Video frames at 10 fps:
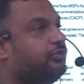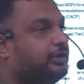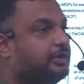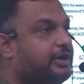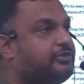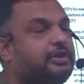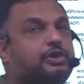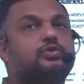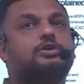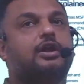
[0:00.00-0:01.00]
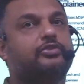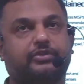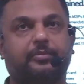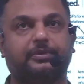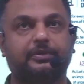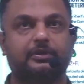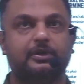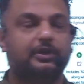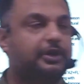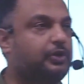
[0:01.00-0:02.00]
sir, it's a new concept.
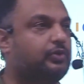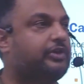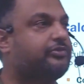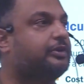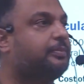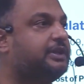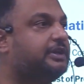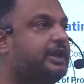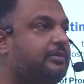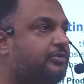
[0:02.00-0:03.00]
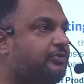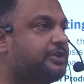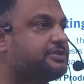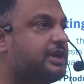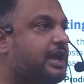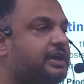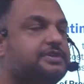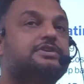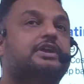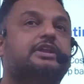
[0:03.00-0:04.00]
New does not mean that day before yesterday or
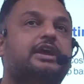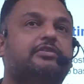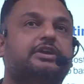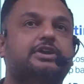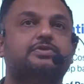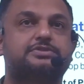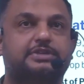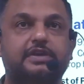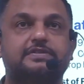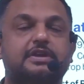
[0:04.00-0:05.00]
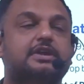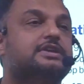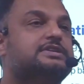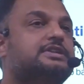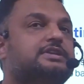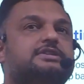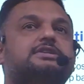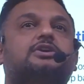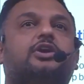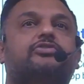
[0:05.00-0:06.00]
yesterday they have introduced this. So this is
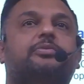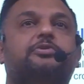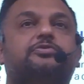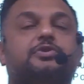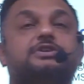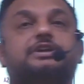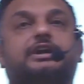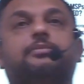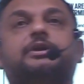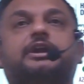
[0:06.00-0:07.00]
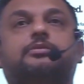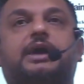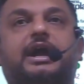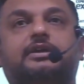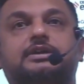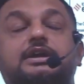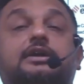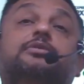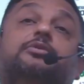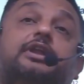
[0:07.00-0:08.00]
the concept which was recommended by
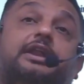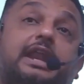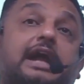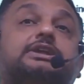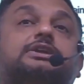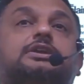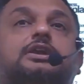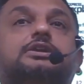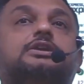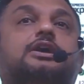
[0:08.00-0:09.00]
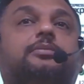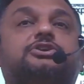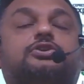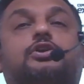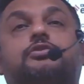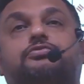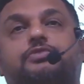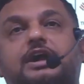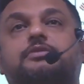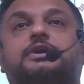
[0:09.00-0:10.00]
the National Commission on
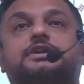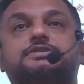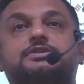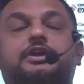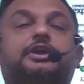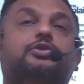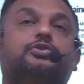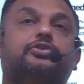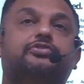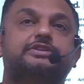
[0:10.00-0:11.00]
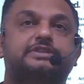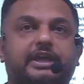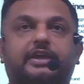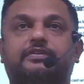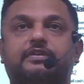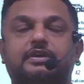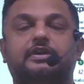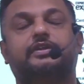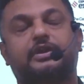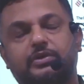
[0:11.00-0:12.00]
Farmers in
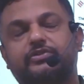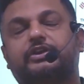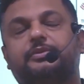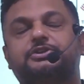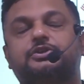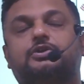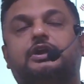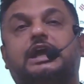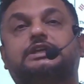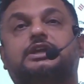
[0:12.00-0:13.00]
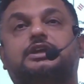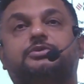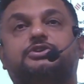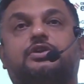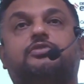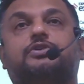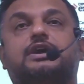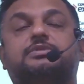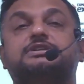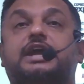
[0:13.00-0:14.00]
2006. There was a commission called National Commission on
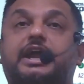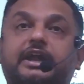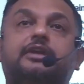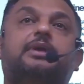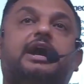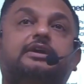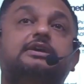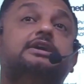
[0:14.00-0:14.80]
Farmers headed by